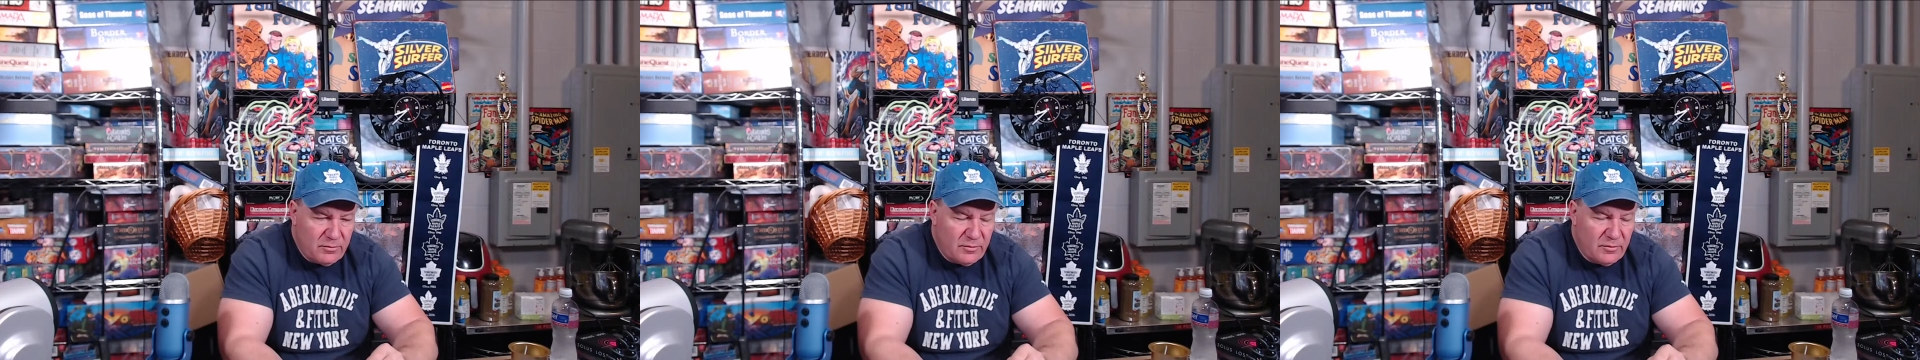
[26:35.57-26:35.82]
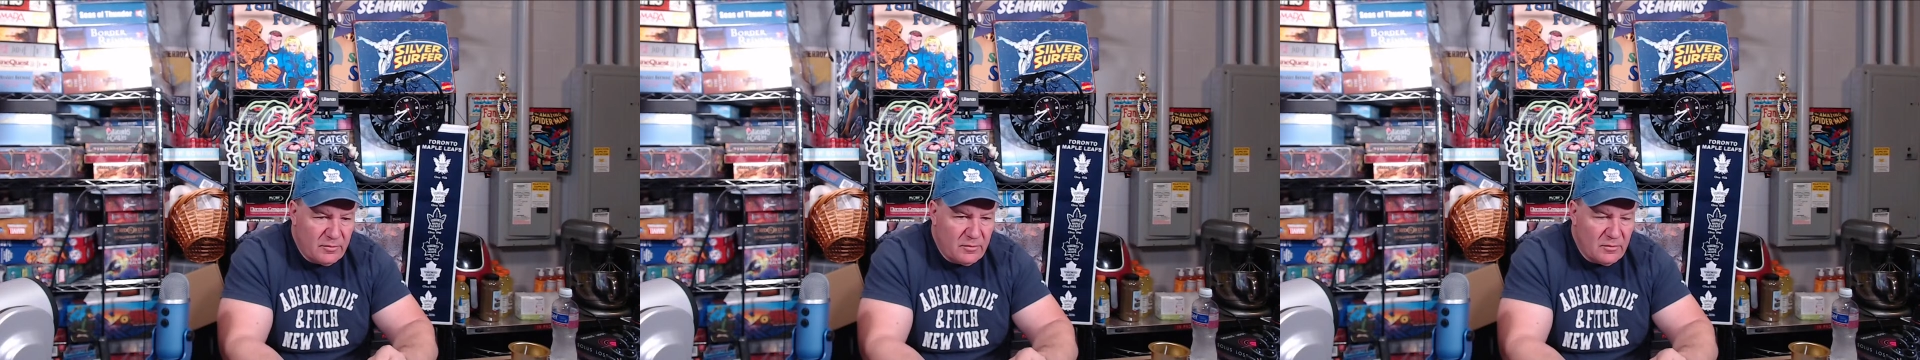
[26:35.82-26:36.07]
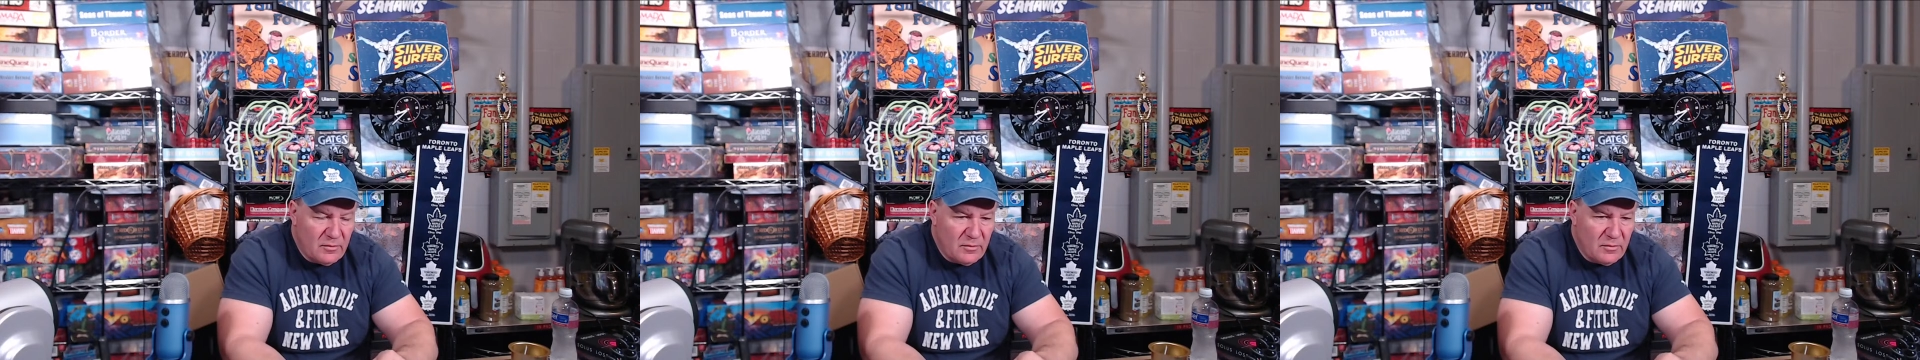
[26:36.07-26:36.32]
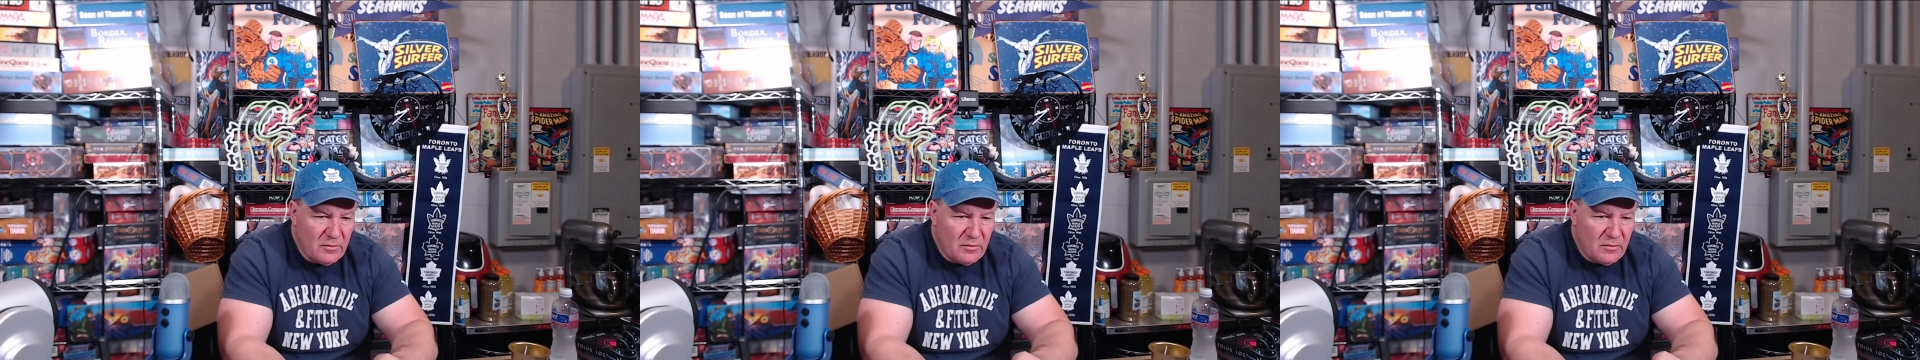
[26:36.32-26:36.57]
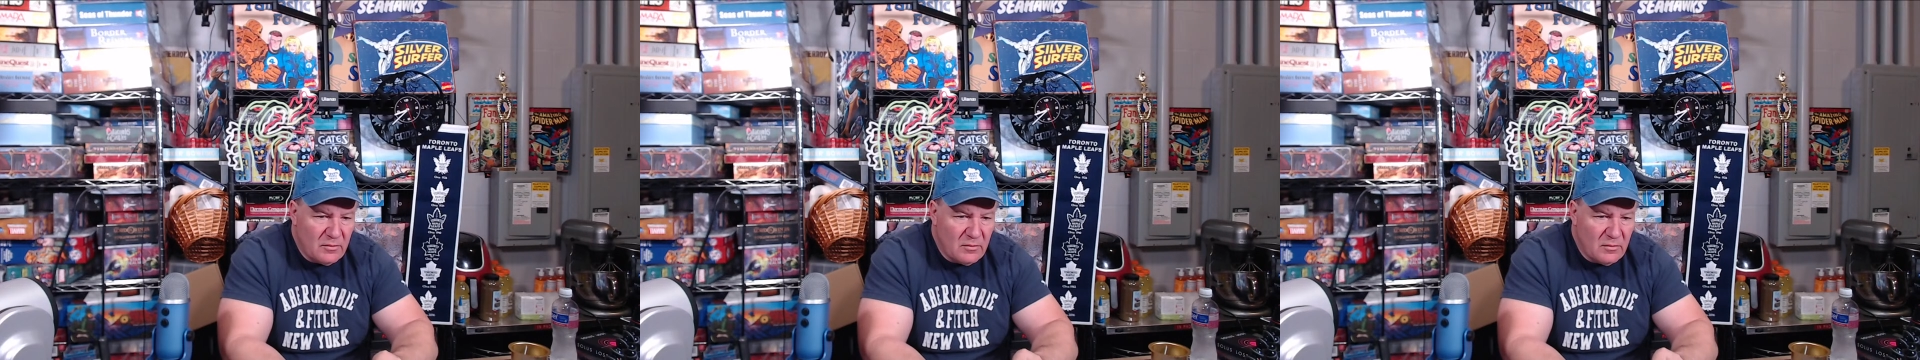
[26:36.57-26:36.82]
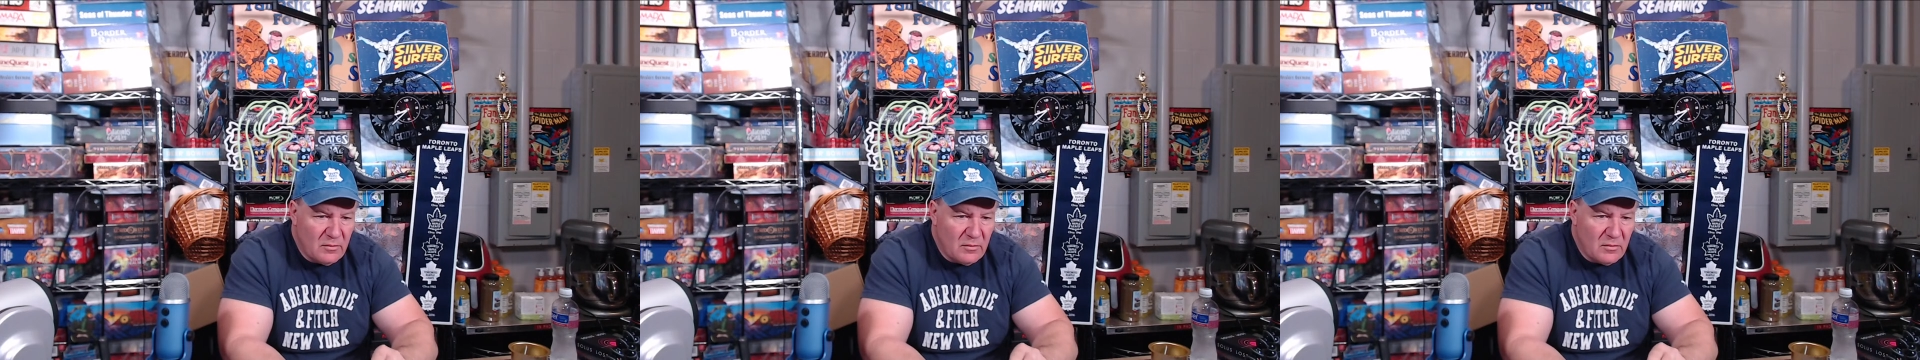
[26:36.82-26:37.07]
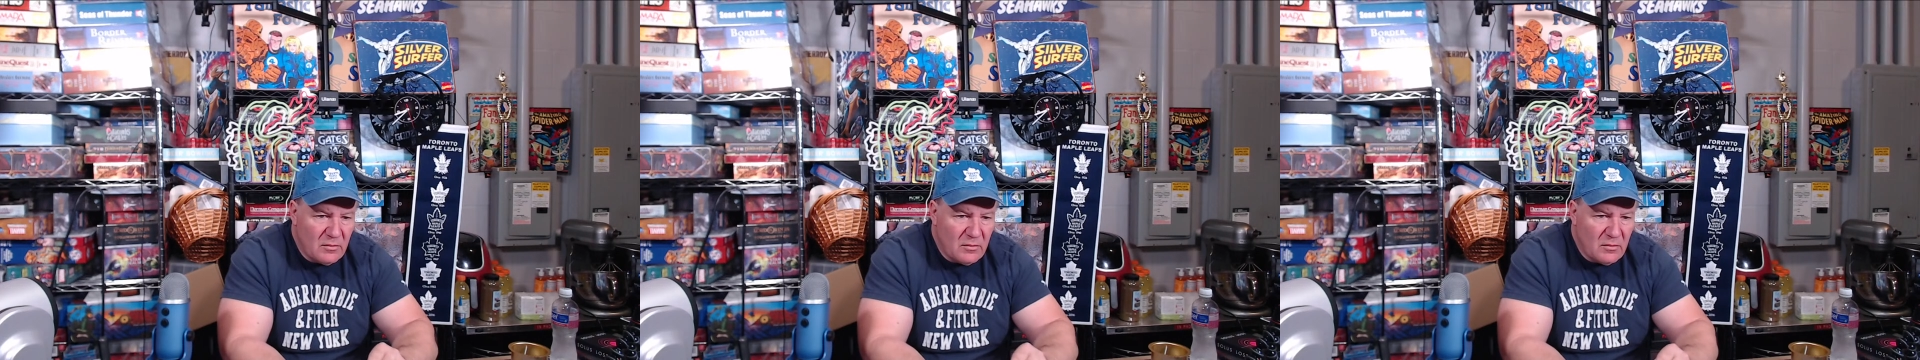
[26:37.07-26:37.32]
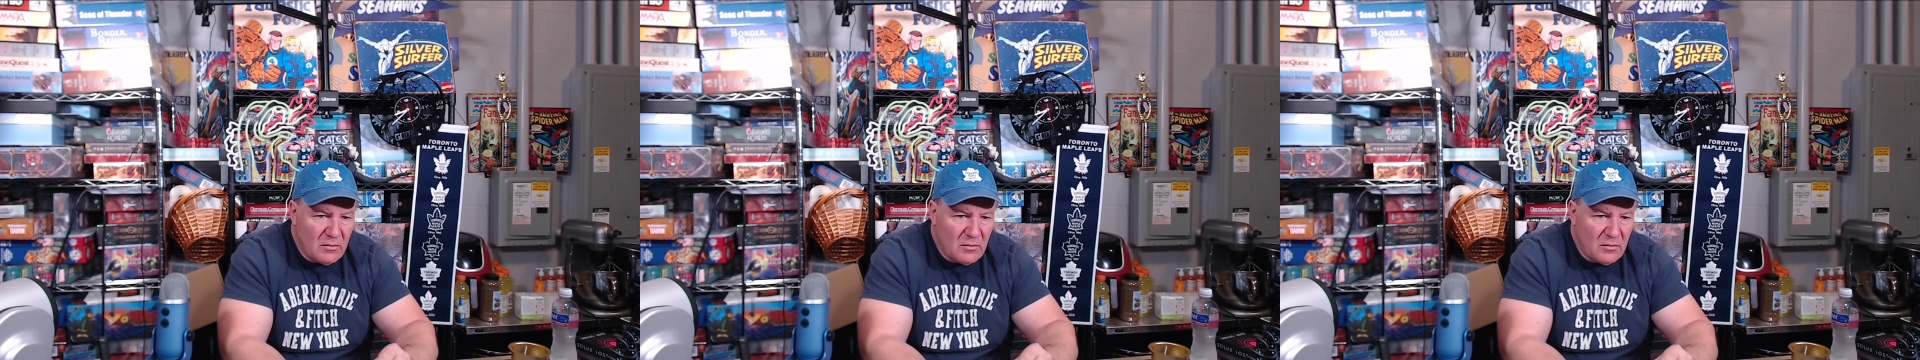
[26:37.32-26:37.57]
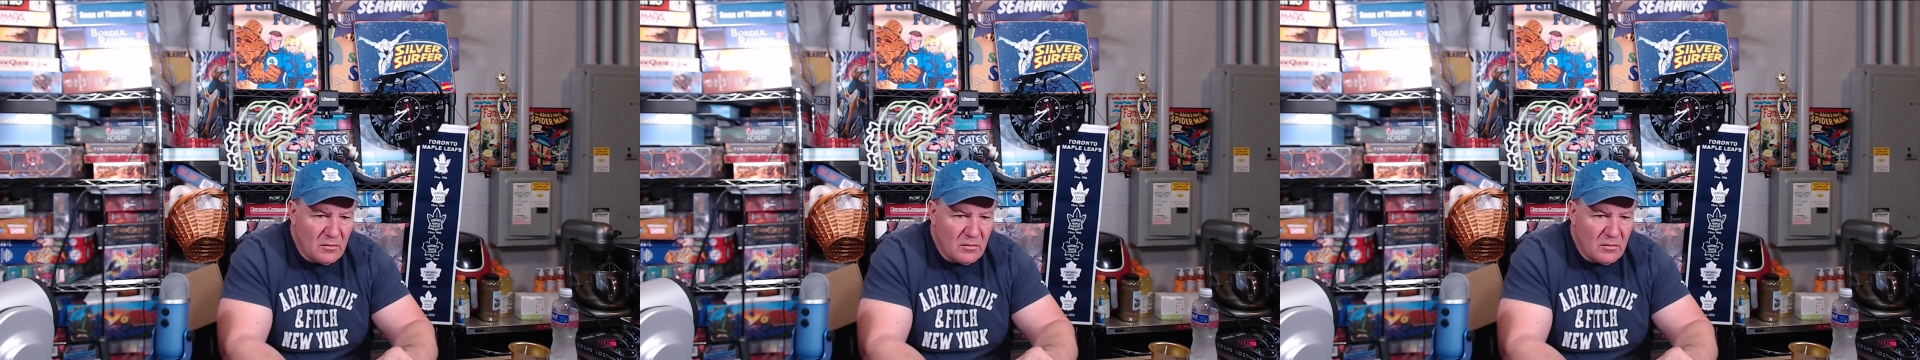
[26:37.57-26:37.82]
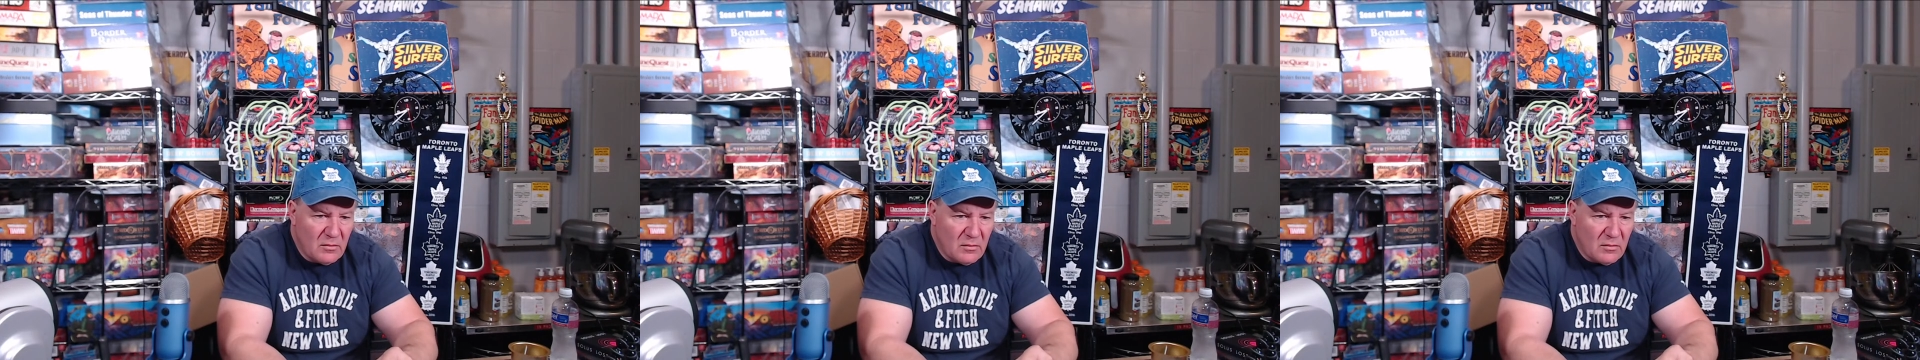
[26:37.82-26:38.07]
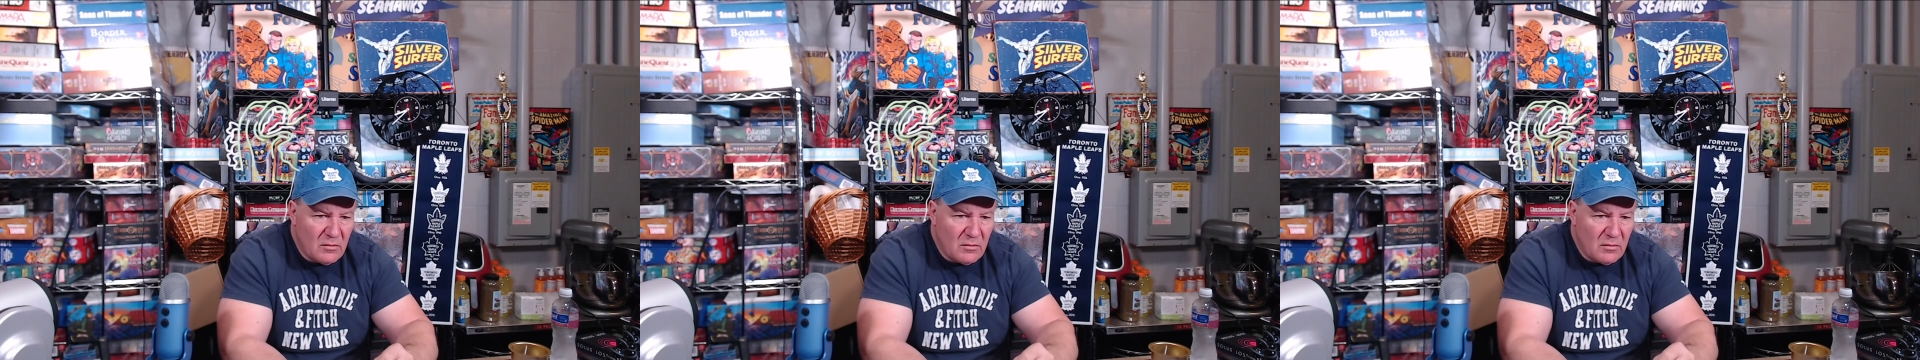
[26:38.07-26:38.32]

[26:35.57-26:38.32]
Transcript: (silence)